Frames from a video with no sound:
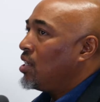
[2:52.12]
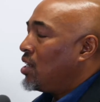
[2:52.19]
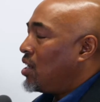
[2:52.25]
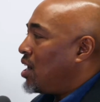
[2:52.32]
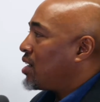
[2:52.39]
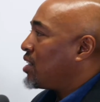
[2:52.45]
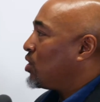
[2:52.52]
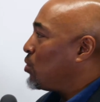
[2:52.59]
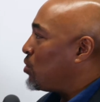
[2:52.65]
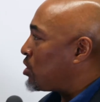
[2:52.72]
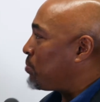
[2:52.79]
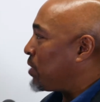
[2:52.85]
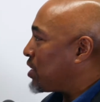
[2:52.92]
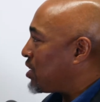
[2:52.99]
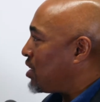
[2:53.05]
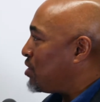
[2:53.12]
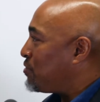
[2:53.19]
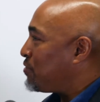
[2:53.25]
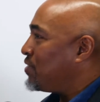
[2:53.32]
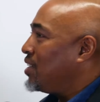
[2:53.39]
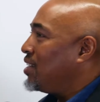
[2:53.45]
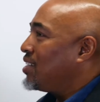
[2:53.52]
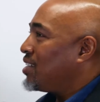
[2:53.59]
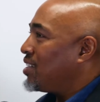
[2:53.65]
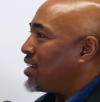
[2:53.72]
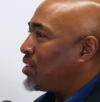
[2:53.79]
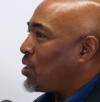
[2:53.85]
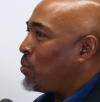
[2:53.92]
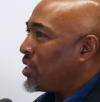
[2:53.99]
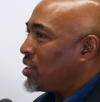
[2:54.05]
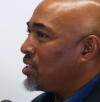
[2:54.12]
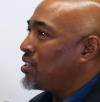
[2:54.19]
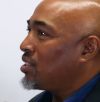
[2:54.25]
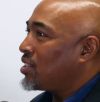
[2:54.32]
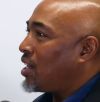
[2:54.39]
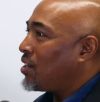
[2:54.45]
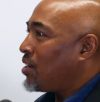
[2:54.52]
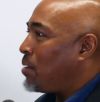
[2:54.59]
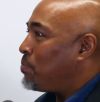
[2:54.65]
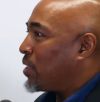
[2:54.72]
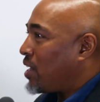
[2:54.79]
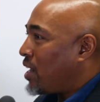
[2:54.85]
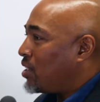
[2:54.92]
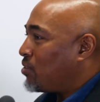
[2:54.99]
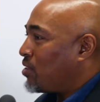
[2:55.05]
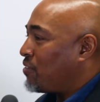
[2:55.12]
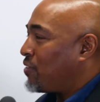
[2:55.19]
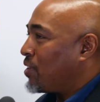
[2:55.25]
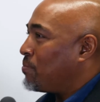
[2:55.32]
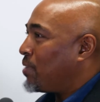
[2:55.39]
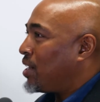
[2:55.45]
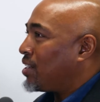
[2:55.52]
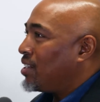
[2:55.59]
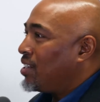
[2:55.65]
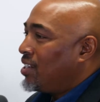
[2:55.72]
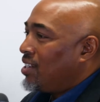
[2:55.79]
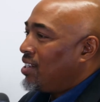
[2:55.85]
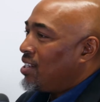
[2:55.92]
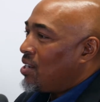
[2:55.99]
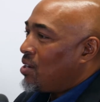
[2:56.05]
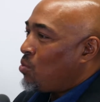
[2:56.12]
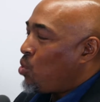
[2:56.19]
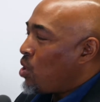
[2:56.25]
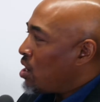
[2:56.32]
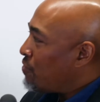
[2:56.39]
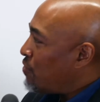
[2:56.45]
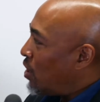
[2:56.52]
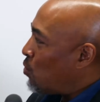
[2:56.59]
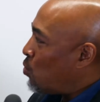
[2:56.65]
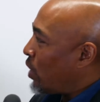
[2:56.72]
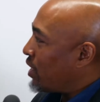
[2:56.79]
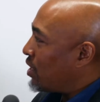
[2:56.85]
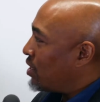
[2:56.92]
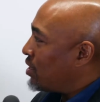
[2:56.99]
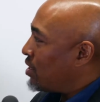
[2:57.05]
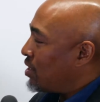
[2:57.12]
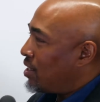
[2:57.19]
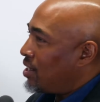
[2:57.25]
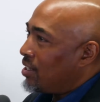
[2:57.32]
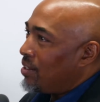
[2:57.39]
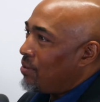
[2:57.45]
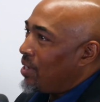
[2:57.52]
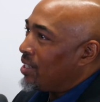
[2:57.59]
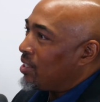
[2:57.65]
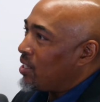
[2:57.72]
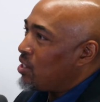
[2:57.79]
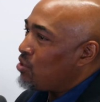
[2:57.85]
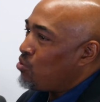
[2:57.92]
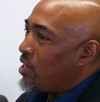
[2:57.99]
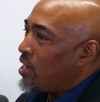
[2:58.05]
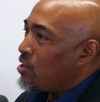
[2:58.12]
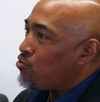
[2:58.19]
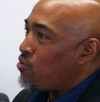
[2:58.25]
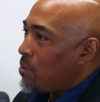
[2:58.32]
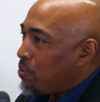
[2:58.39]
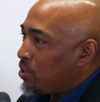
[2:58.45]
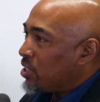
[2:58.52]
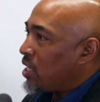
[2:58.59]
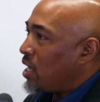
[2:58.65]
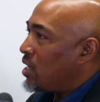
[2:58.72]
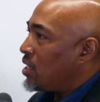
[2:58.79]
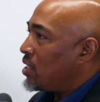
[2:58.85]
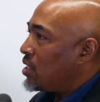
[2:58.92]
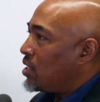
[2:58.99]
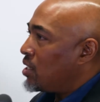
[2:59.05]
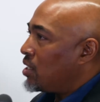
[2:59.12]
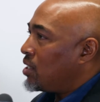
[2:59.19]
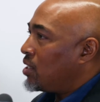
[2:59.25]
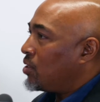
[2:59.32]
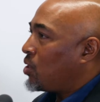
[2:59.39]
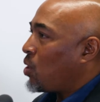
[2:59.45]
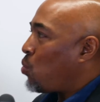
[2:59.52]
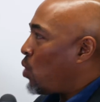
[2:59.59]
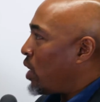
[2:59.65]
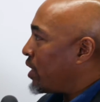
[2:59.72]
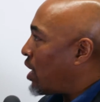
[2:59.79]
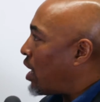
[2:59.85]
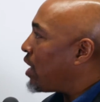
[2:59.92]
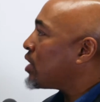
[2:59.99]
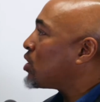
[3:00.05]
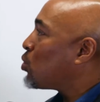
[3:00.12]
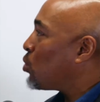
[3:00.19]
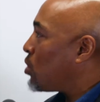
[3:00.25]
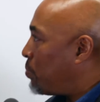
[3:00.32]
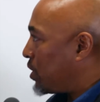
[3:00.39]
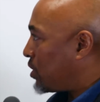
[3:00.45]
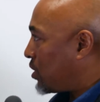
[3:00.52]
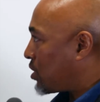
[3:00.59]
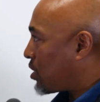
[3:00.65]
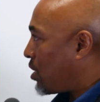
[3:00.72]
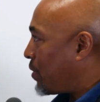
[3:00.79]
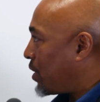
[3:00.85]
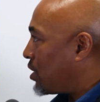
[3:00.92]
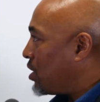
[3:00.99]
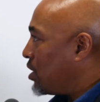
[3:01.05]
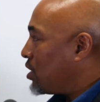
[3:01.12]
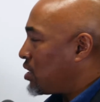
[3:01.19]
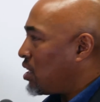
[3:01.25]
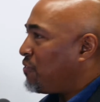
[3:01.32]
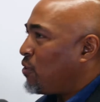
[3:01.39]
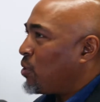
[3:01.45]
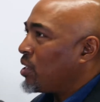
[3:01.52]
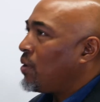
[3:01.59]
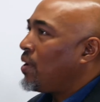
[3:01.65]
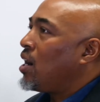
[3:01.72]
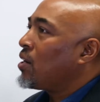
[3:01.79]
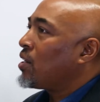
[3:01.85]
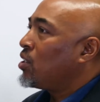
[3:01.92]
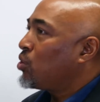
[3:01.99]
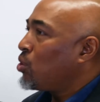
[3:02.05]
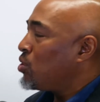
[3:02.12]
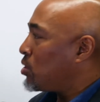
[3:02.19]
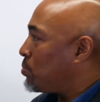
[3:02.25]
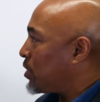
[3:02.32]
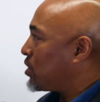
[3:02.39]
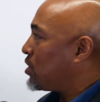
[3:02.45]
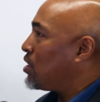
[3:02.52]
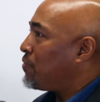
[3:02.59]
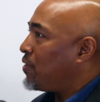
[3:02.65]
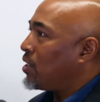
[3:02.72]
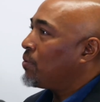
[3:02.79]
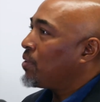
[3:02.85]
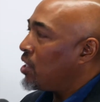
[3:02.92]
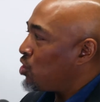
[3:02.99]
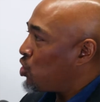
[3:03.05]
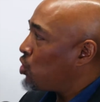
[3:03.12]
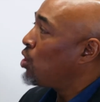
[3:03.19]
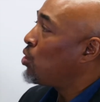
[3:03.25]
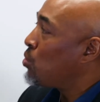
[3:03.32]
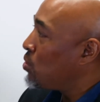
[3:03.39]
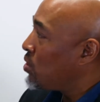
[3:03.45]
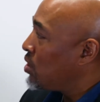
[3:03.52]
I can do this myself. You know, I don't want to sound like big-headed or anything, but wherever I went, it didn't really represent the way that I saw the business going. So I thought, you know, I'm going to do this myself, and I'm going to show